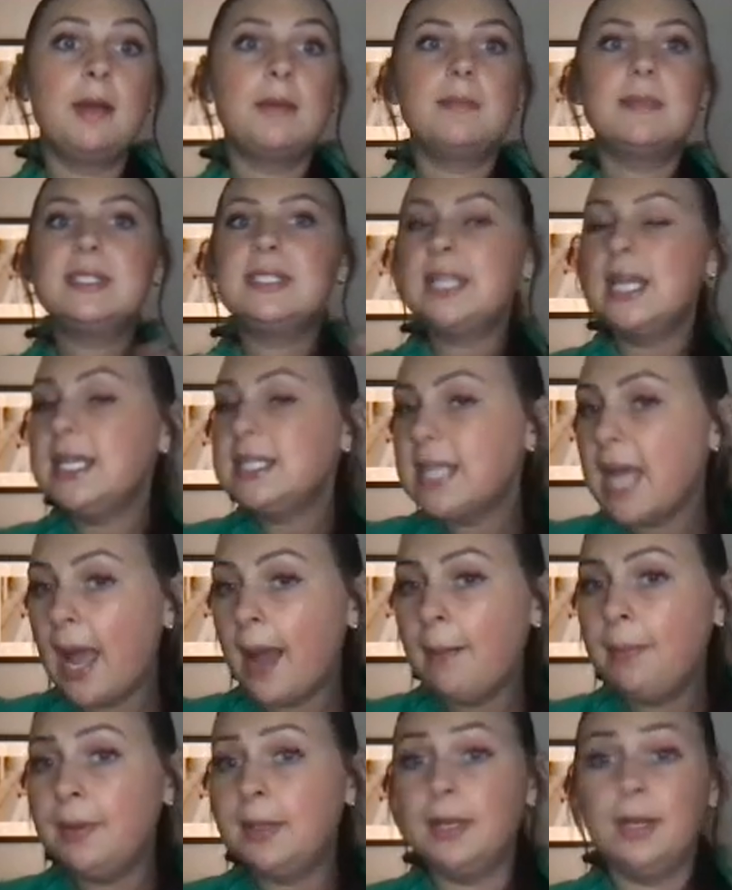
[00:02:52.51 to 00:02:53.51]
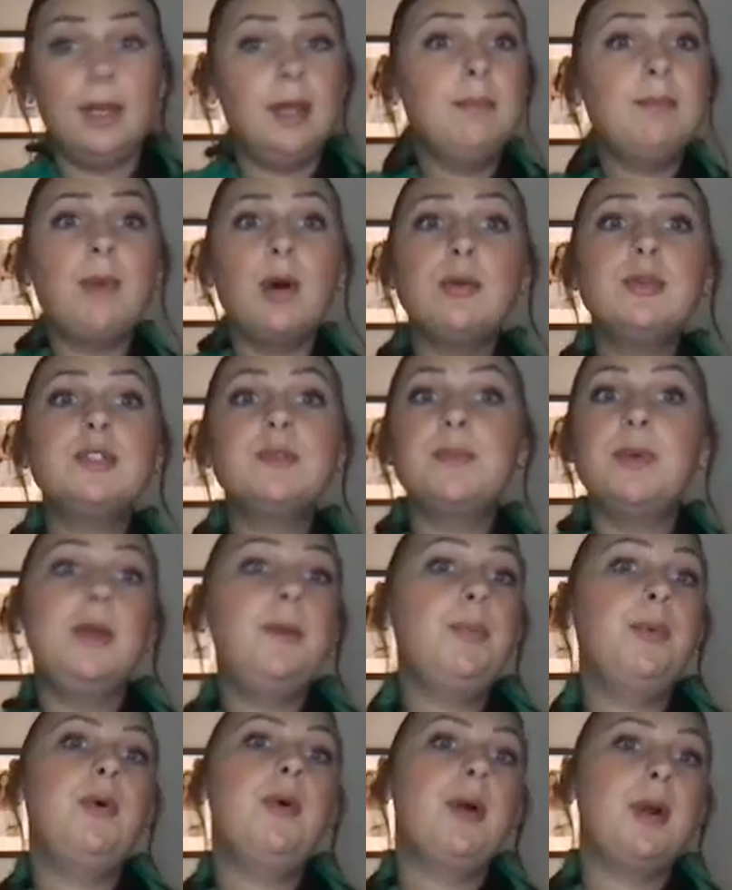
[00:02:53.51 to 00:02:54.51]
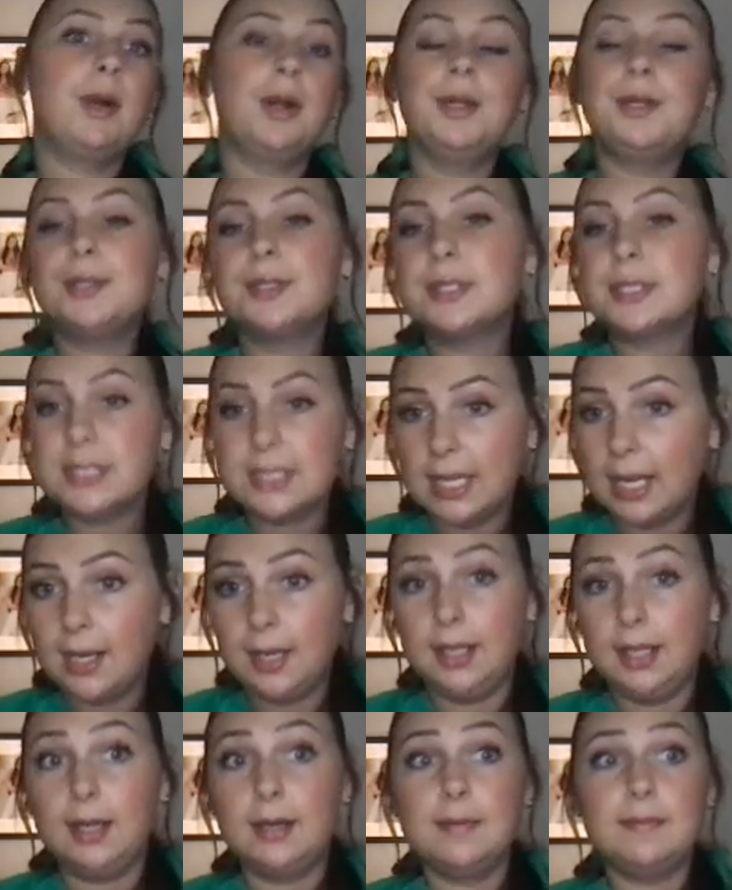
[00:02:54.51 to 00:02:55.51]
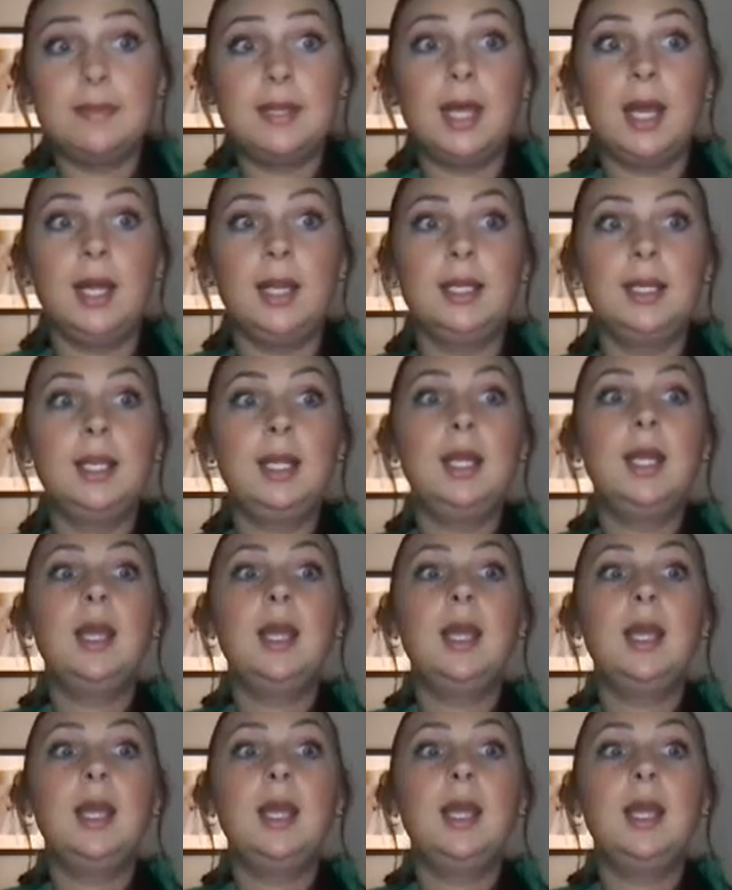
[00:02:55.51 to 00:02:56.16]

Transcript: Mistakes happen, and most people are understanding of that.